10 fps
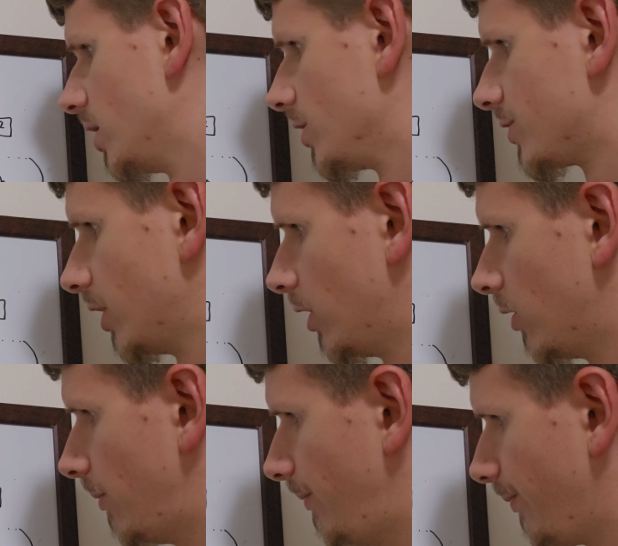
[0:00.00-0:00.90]

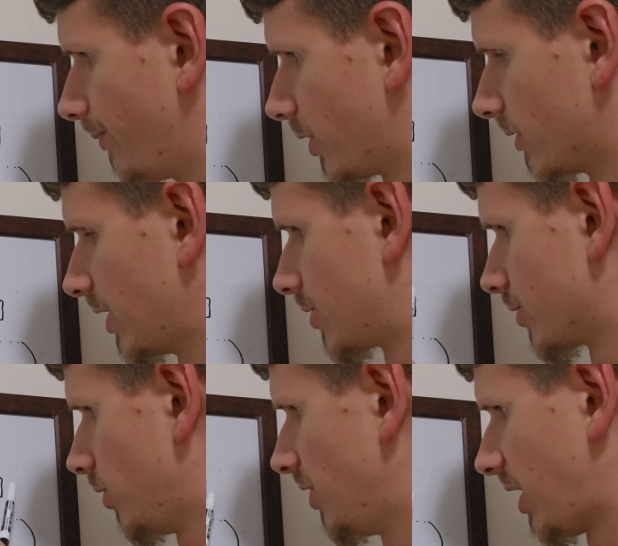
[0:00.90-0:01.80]
So the registers
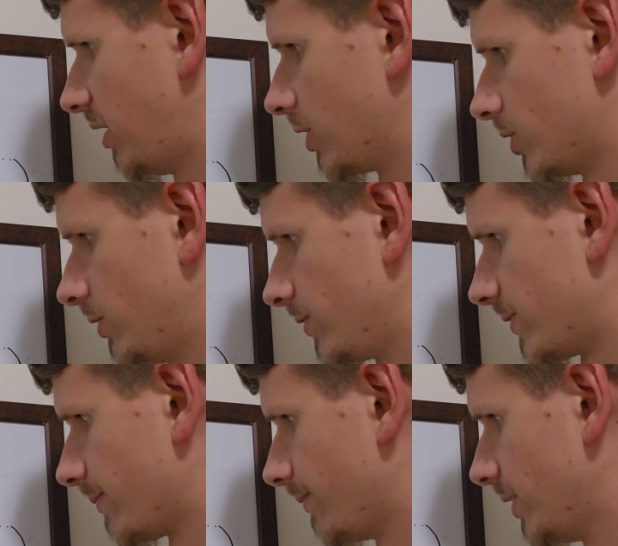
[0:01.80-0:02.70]
hold the conditionals,